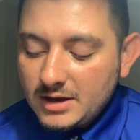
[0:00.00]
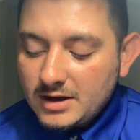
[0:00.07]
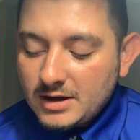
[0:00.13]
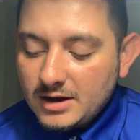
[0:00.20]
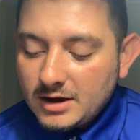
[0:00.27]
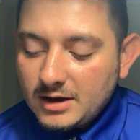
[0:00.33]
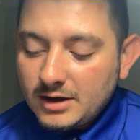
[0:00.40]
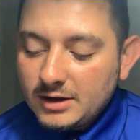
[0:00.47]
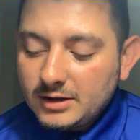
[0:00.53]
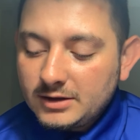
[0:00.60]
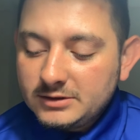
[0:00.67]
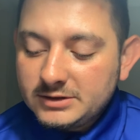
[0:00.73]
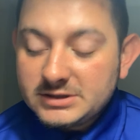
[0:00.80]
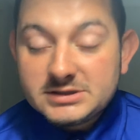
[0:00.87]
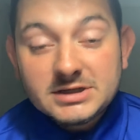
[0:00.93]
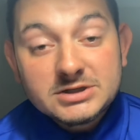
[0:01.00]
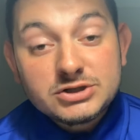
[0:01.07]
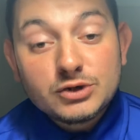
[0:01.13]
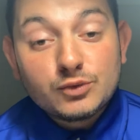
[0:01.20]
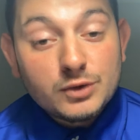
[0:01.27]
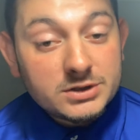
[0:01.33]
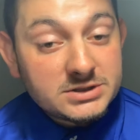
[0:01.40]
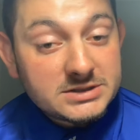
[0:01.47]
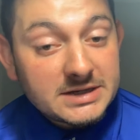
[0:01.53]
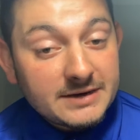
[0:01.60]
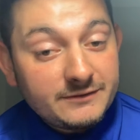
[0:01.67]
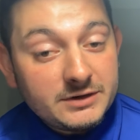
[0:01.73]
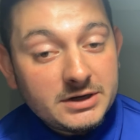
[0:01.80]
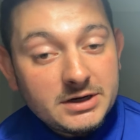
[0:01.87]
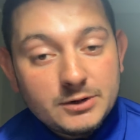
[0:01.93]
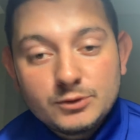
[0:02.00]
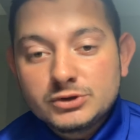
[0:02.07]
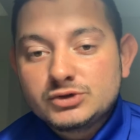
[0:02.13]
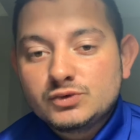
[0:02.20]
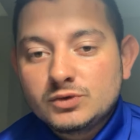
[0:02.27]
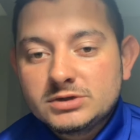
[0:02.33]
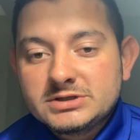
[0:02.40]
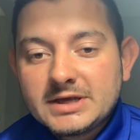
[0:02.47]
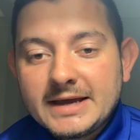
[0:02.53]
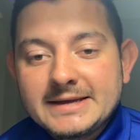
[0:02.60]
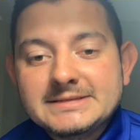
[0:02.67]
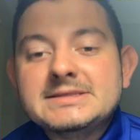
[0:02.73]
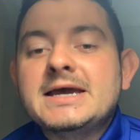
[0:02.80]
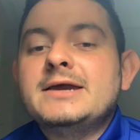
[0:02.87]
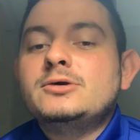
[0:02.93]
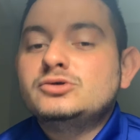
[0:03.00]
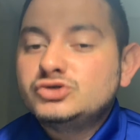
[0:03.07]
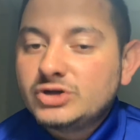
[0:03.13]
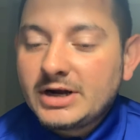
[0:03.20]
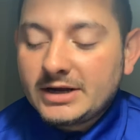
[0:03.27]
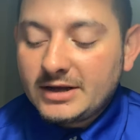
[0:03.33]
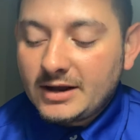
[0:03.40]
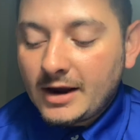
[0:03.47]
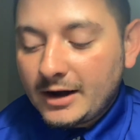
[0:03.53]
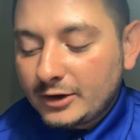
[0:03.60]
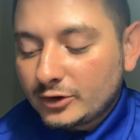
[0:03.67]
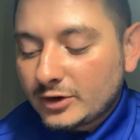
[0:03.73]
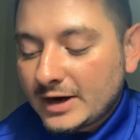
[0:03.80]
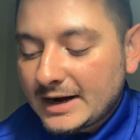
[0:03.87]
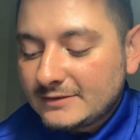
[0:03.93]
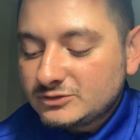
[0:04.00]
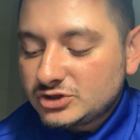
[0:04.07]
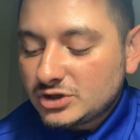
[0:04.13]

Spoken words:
the Cessna 170, which was a tail dragging aircraft.